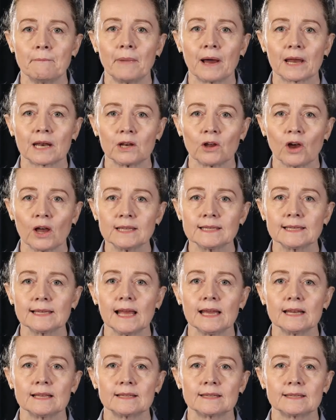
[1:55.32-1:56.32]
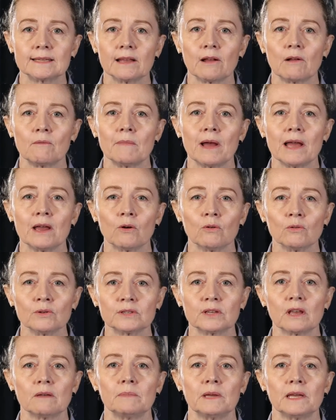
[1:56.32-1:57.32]
but an isolated cell may
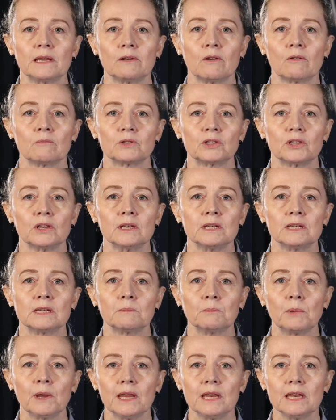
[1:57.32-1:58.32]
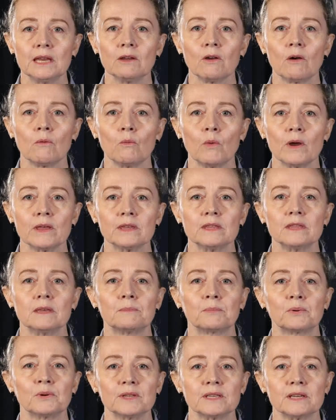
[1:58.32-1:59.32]
also be an option depending on whether the
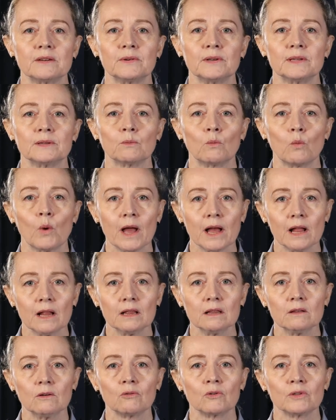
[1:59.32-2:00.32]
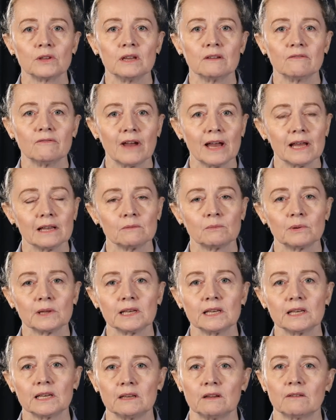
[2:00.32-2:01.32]
prisoner is well or the
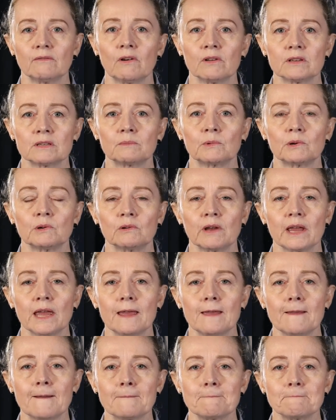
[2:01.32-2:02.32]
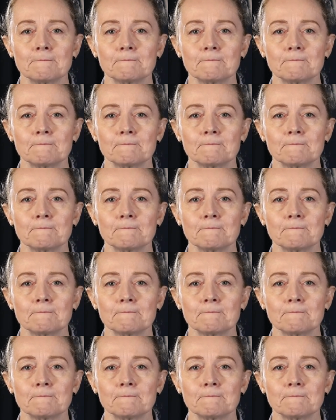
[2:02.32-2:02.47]
availability of hospital care.